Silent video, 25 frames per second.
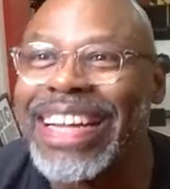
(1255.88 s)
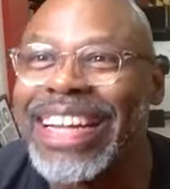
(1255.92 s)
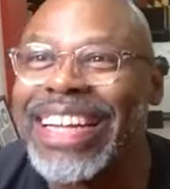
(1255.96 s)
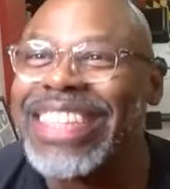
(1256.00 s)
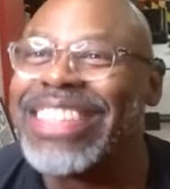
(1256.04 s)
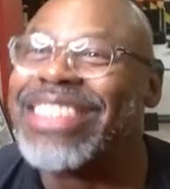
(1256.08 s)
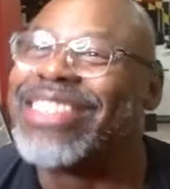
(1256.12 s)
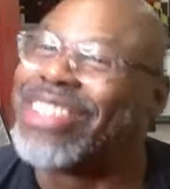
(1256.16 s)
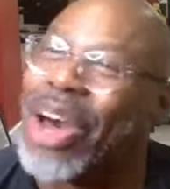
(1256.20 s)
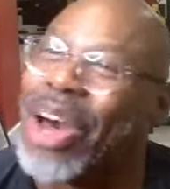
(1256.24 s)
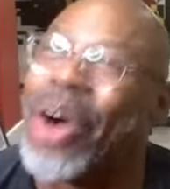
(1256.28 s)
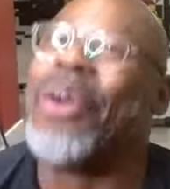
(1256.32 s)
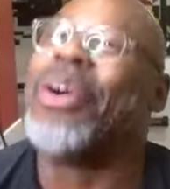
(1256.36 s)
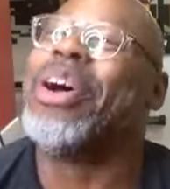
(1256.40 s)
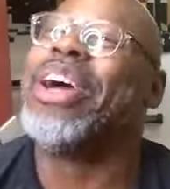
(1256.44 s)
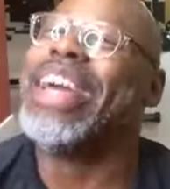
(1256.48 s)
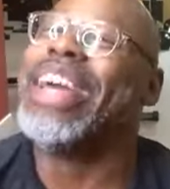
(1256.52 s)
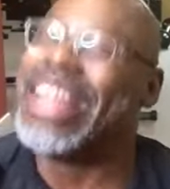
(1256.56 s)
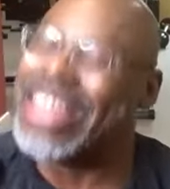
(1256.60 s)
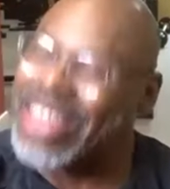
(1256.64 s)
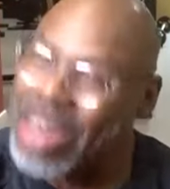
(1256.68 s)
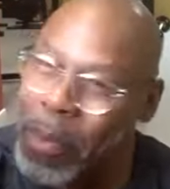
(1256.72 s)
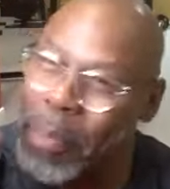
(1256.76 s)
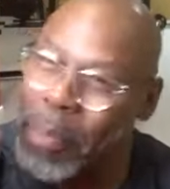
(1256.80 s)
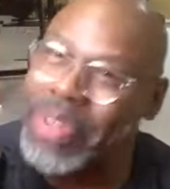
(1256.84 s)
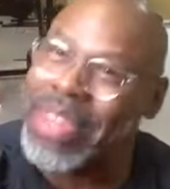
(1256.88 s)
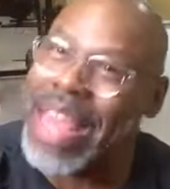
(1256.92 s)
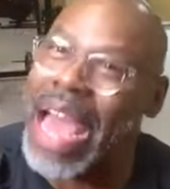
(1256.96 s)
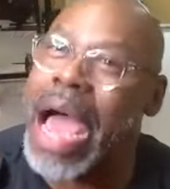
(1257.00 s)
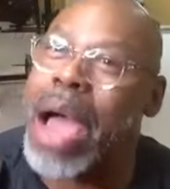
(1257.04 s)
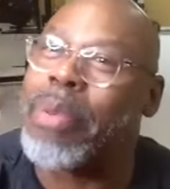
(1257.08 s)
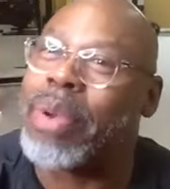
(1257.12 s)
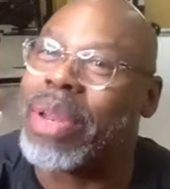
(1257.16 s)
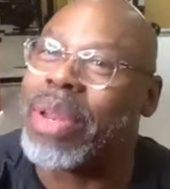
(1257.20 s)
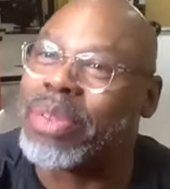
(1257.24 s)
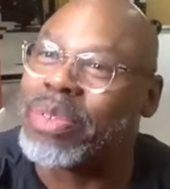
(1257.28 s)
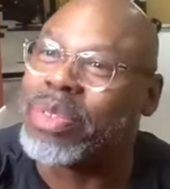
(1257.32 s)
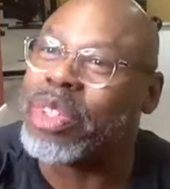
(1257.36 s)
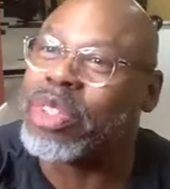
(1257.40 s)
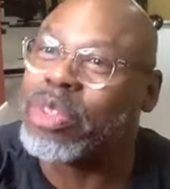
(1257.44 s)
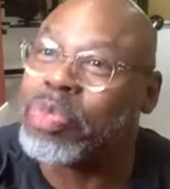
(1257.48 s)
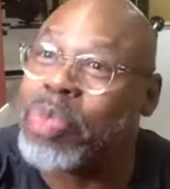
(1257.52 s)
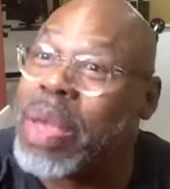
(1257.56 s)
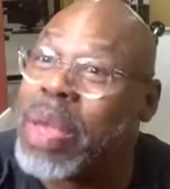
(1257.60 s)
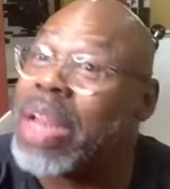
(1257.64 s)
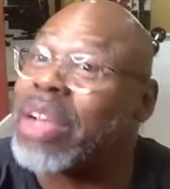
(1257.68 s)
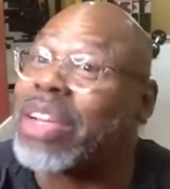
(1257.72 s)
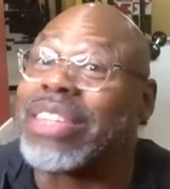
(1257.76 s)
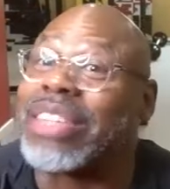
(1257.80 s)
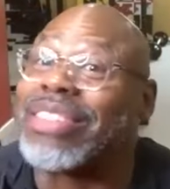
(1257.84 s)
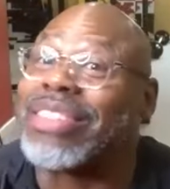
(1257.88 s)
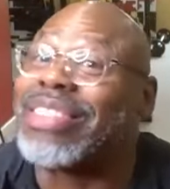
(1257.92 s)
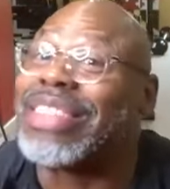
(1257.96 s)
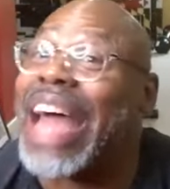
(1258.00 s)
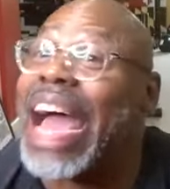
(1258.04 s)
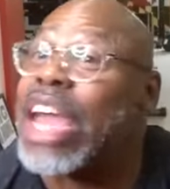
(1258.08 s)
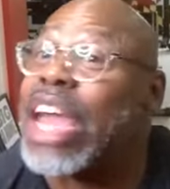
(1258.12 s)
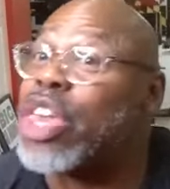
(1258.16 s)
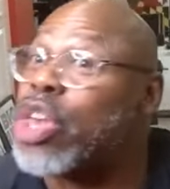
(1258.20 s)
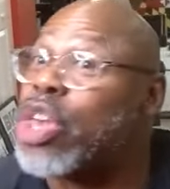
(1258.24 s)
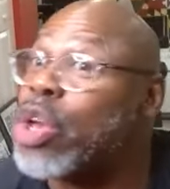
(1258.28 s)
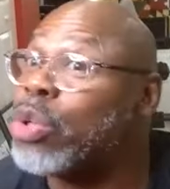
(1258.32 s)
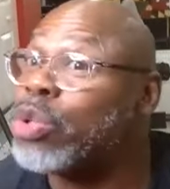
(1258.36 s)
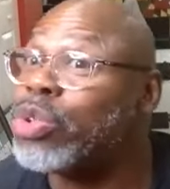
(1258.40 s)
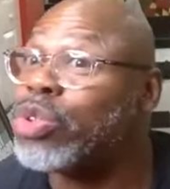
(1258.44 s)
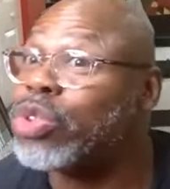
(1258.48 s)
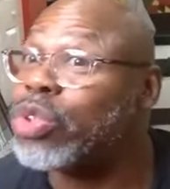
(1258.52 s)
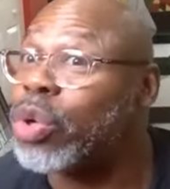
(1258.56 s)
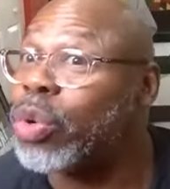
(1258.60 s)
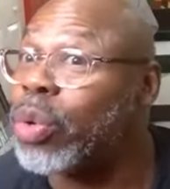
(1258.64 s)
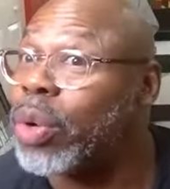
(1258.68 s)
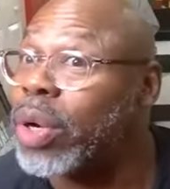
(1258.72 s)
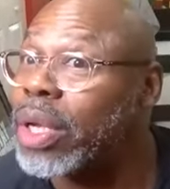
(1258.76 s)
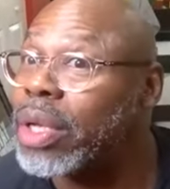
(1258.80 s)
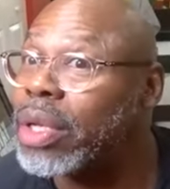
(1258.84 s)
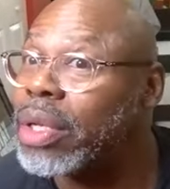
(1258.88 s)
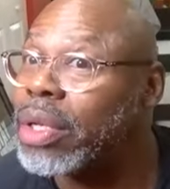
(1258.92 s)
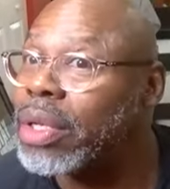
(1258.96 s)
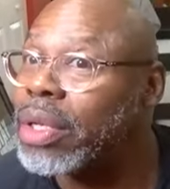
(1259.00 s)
So the metabolism will speed up because it's not used to it.